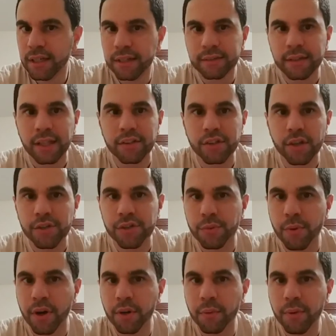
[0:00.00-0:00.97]
That's all
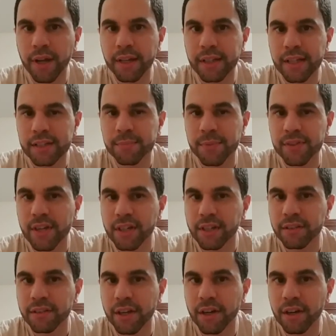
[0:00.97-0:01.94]
squared away and that's been
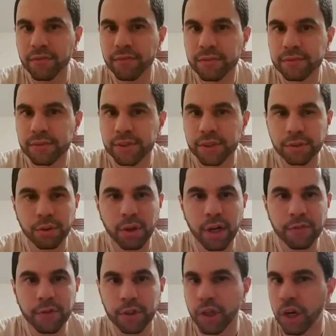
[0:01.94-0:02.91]
taken care of. So you'll have
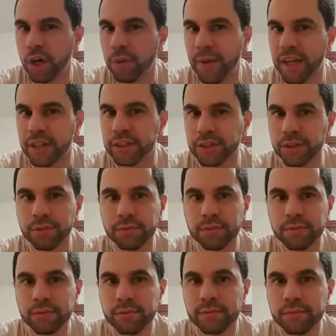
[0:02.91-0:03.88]
your car back soon.
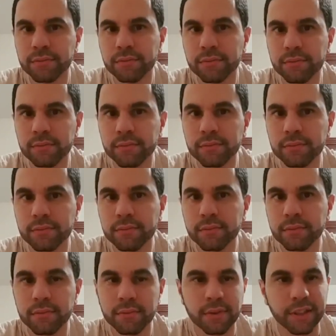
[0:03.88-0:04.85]

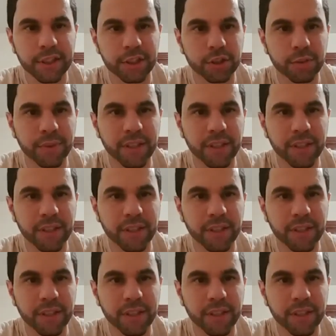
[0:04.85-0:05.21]
I think it should be